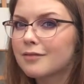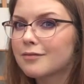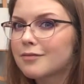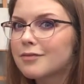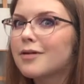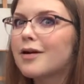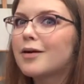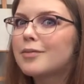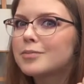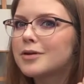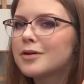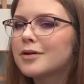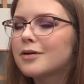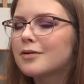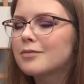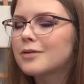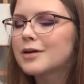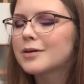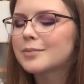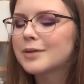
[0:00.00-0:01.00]
rum, you
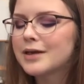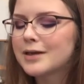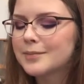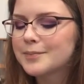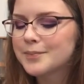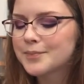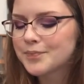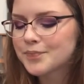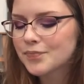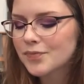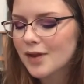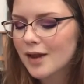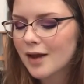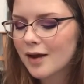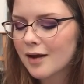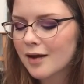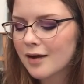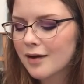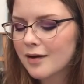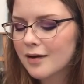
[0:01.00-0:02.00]
know what I mean?
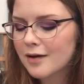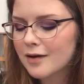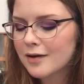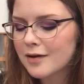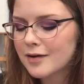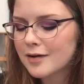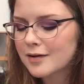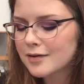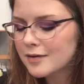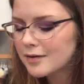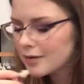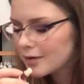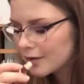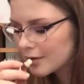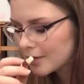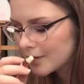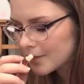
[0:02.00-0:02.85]
And